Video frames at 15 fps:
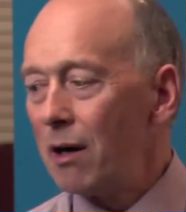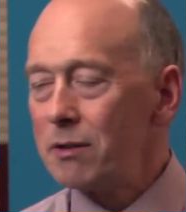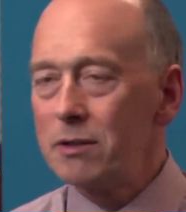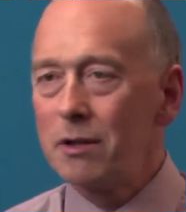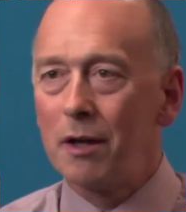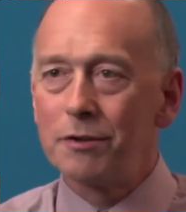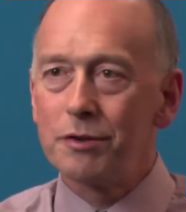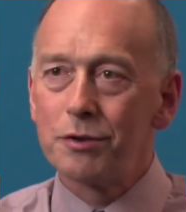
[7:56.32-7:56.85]
are
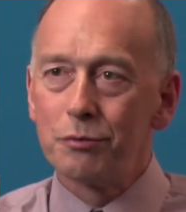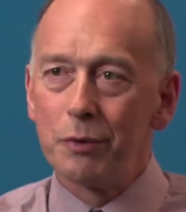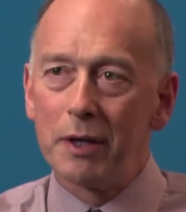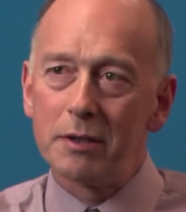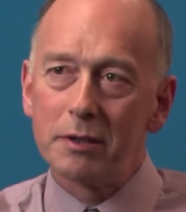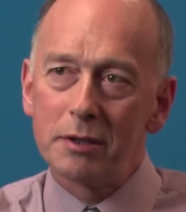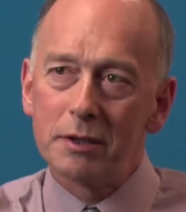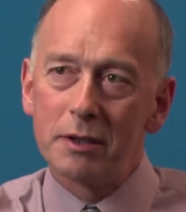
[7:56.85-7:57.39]
such
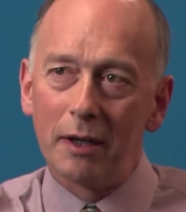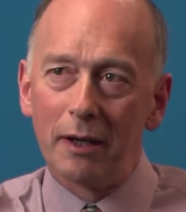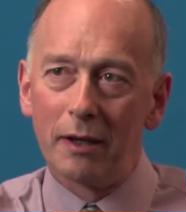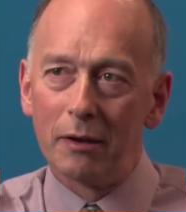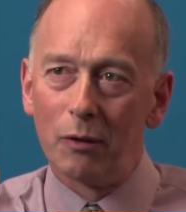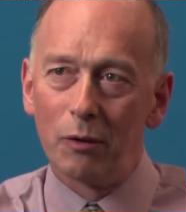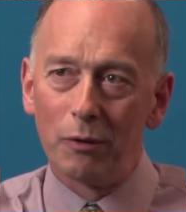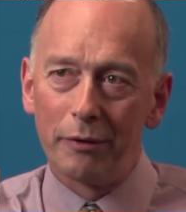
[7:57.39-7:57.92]
risks
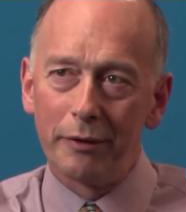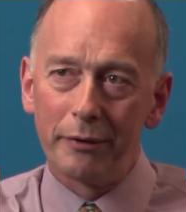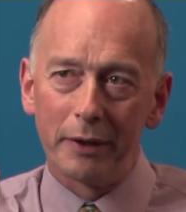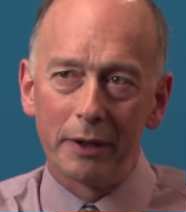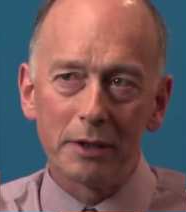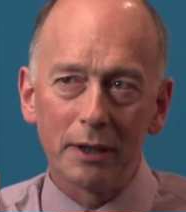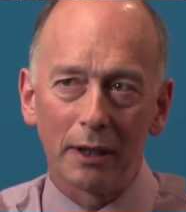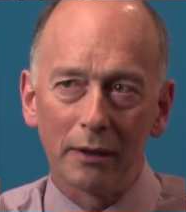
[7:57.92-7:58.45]
in all
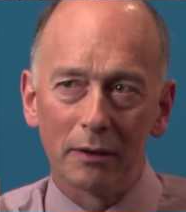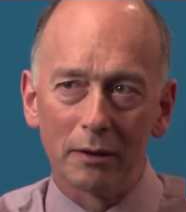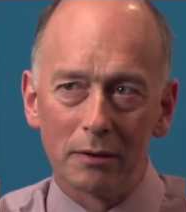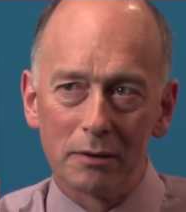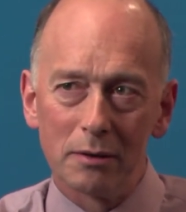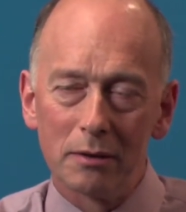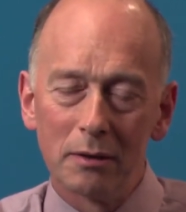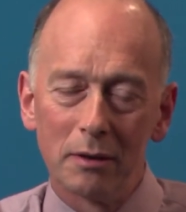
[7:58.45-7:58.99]
three
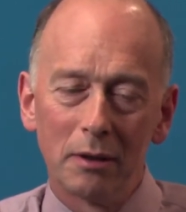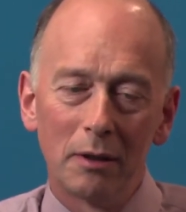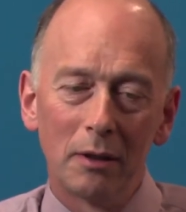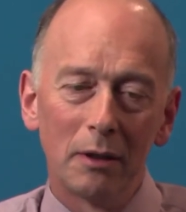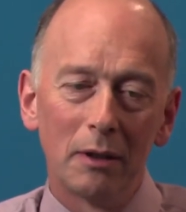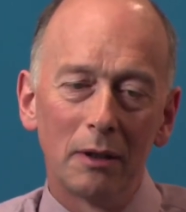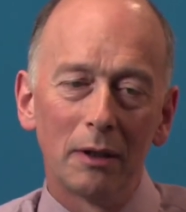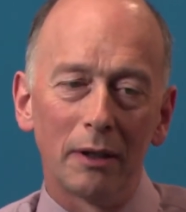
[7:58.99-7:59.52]
sectors.
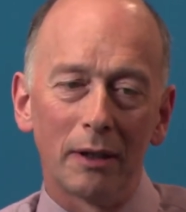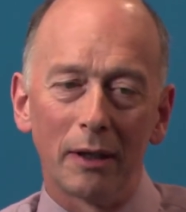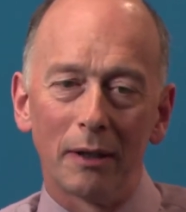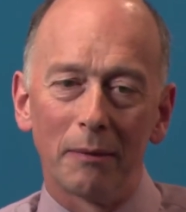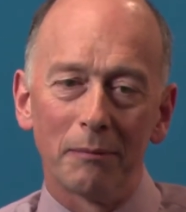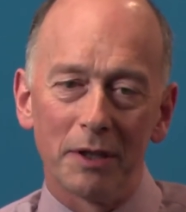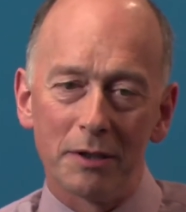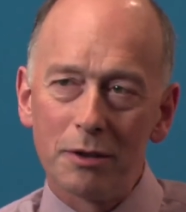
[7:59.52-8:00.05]

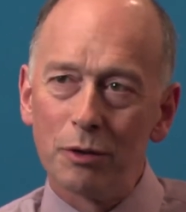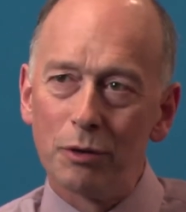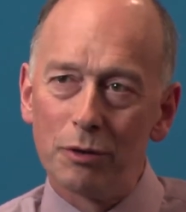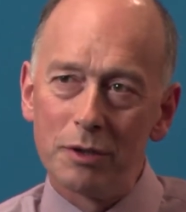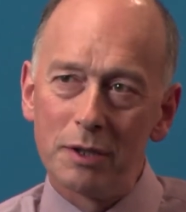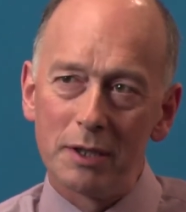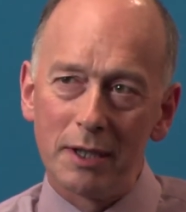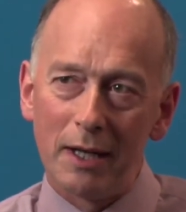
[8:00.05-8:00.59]
This
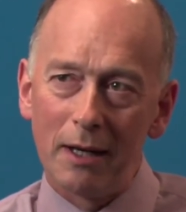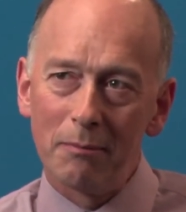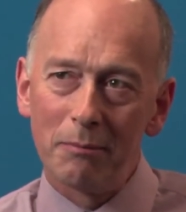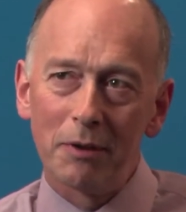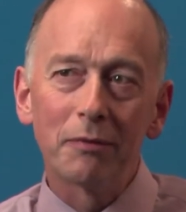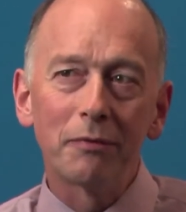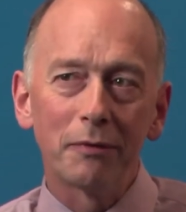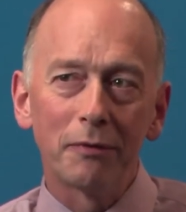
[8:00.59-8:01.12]
course is aimed